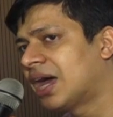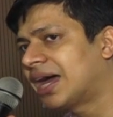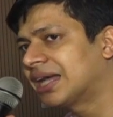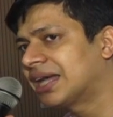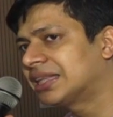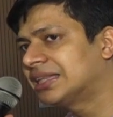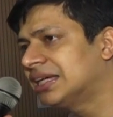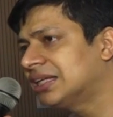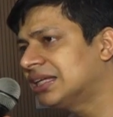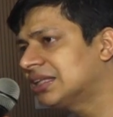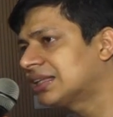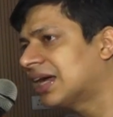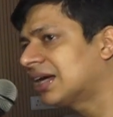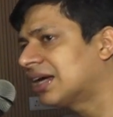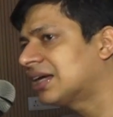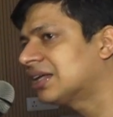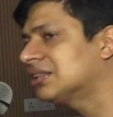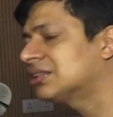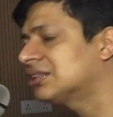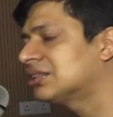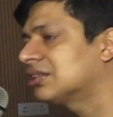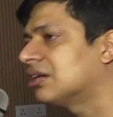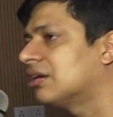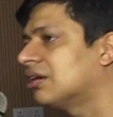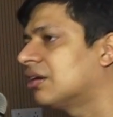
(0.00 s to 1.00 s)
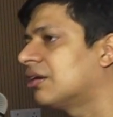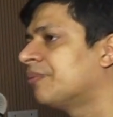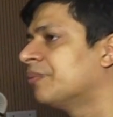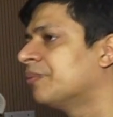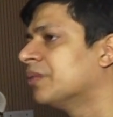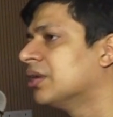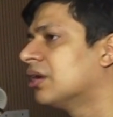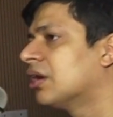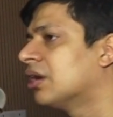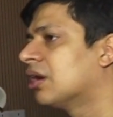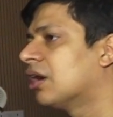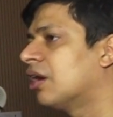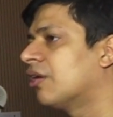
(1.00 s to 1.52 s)
I think that is
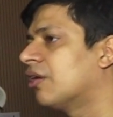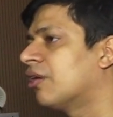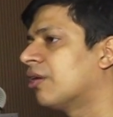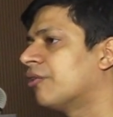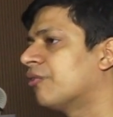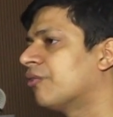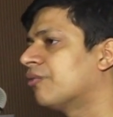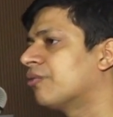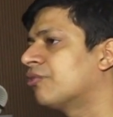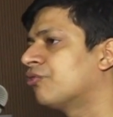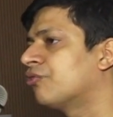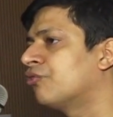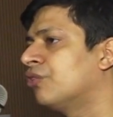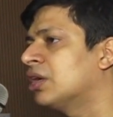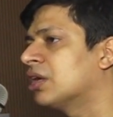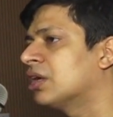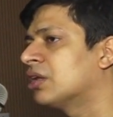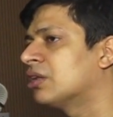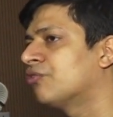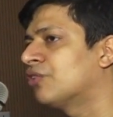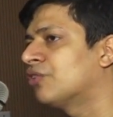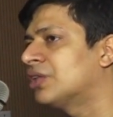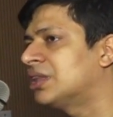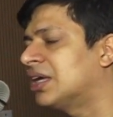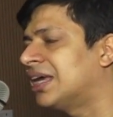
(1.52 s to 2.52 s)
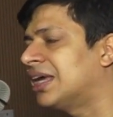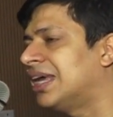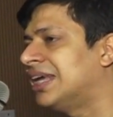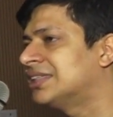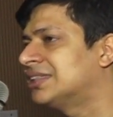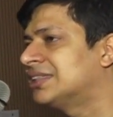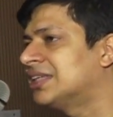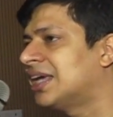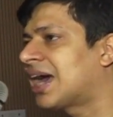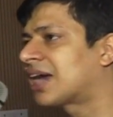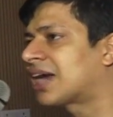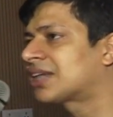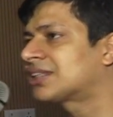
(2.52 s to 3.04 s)
with the
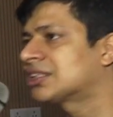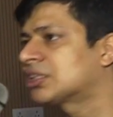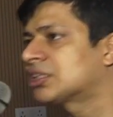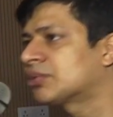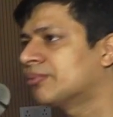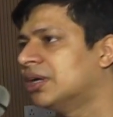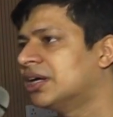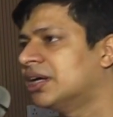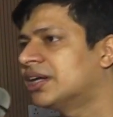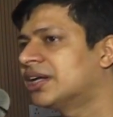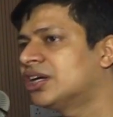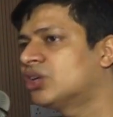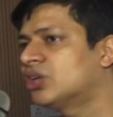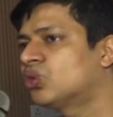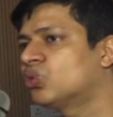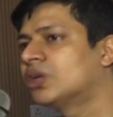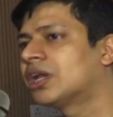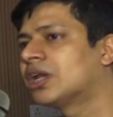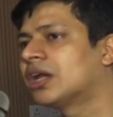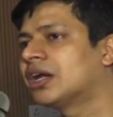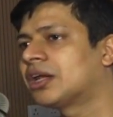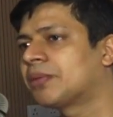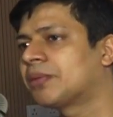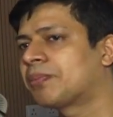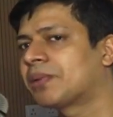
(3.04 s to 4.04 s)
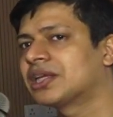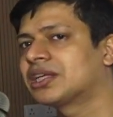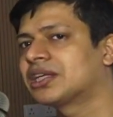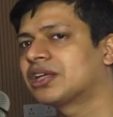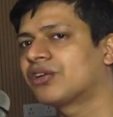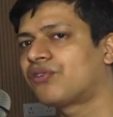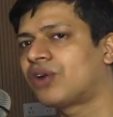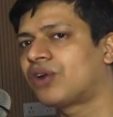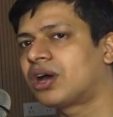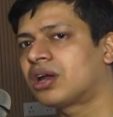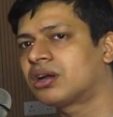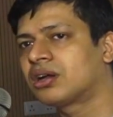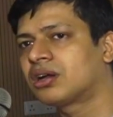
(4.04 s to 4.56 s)
easy accessibility to
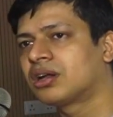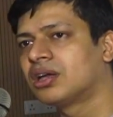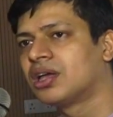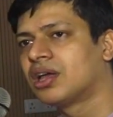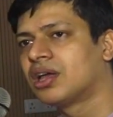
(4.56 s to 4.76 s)
DTPA-GFR,